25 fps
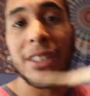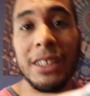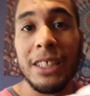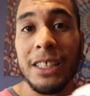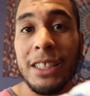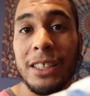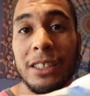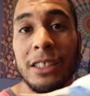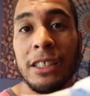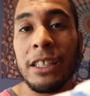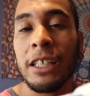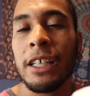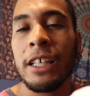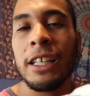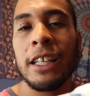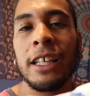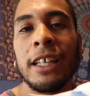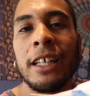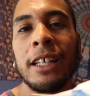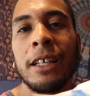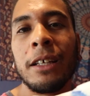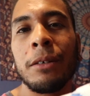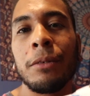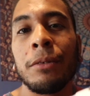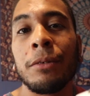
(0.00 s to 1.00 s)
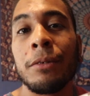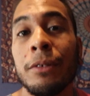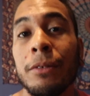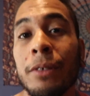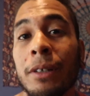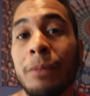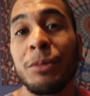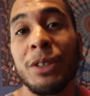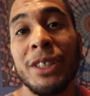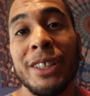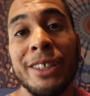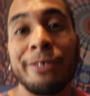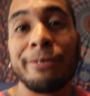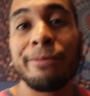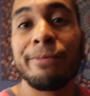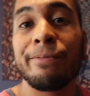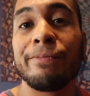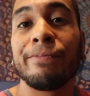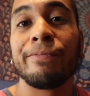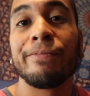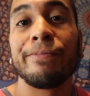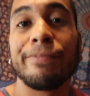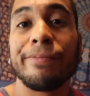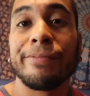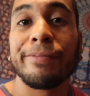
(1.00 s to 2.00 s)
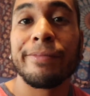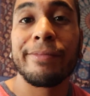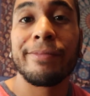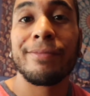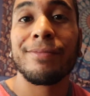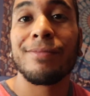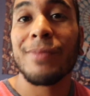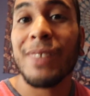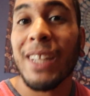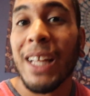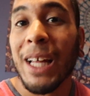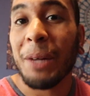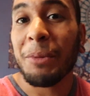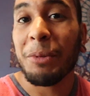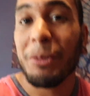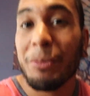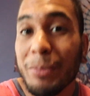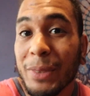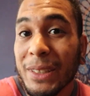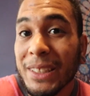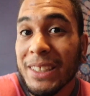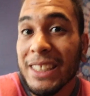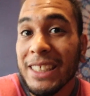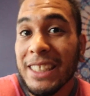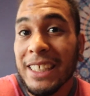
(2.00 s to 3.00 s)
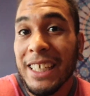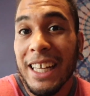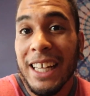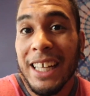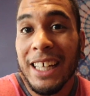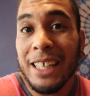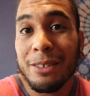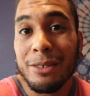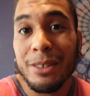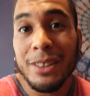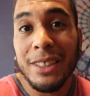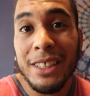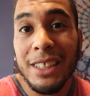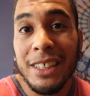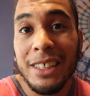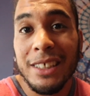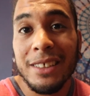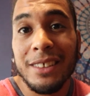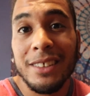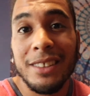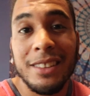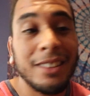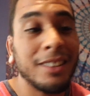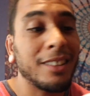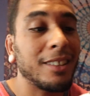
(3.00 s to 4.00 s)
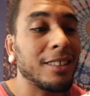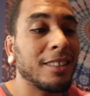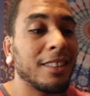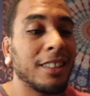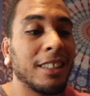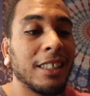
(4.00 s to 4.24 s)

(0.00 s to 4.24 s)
something. I mean, I'm a busy guy. What can I say?